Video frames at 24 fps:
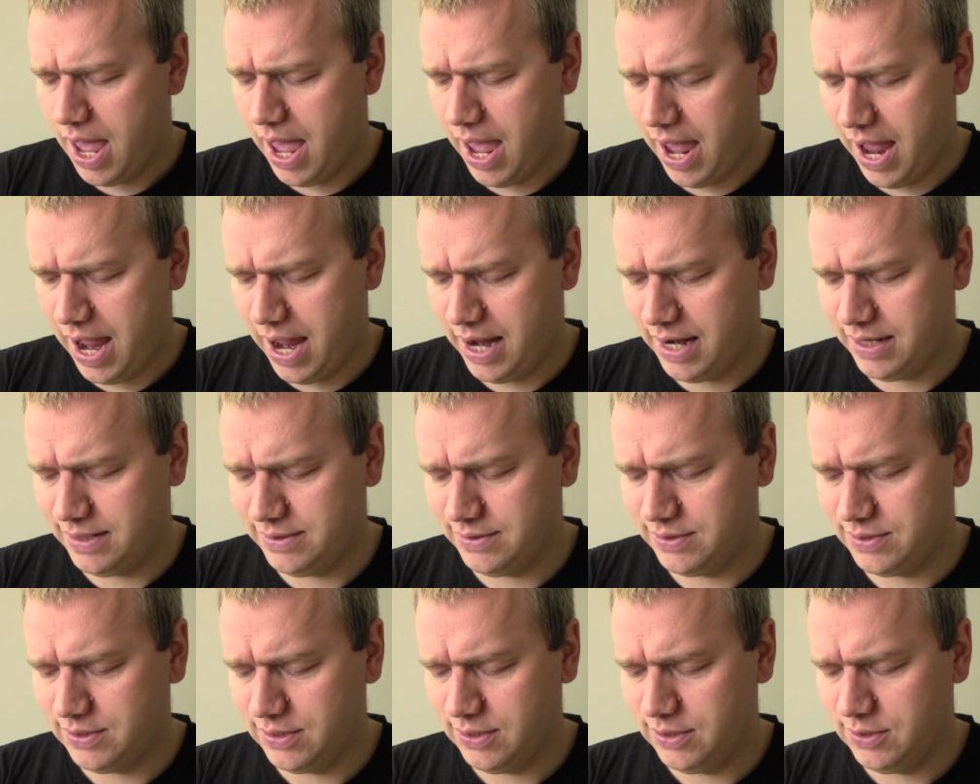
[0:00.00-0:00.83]

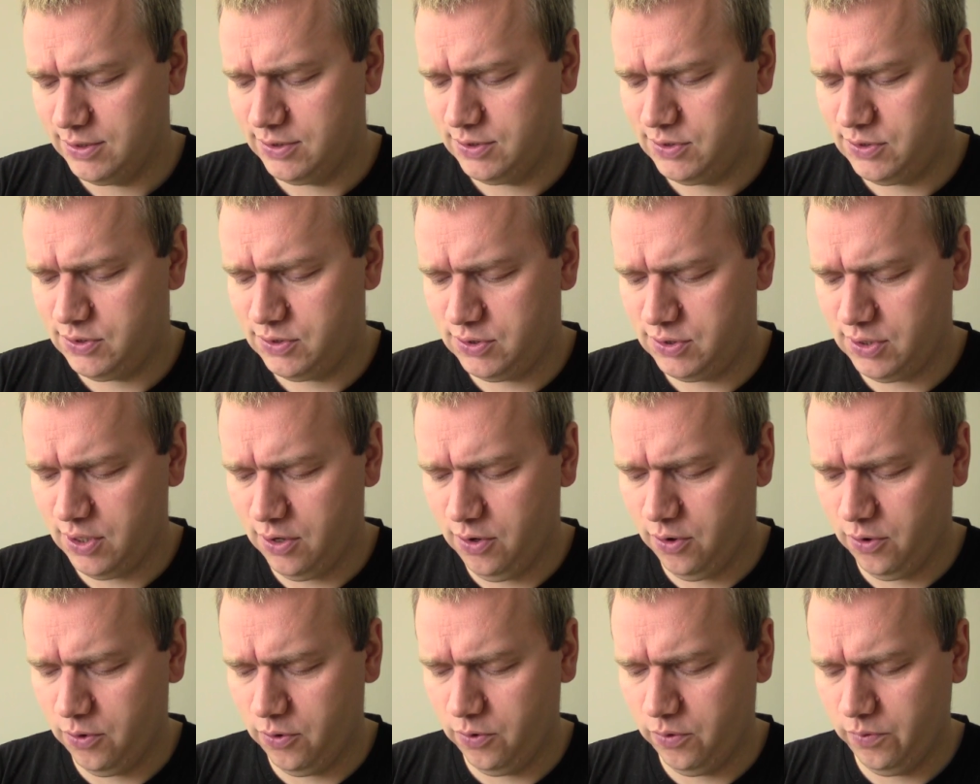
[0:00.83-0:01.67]
And
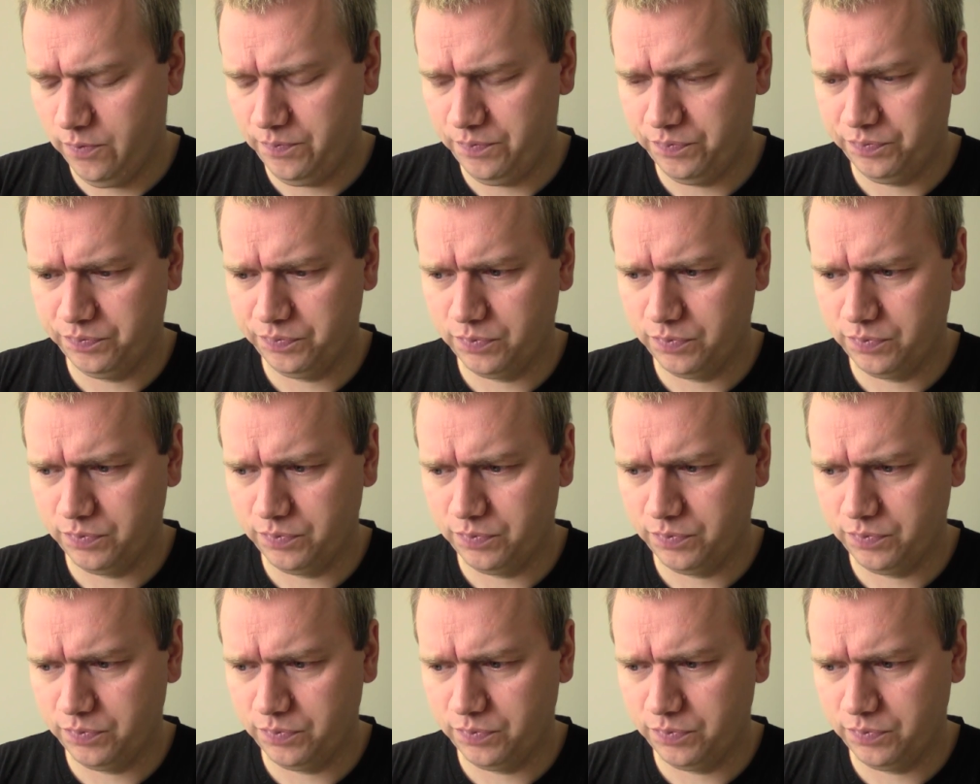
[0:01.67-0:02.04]
so,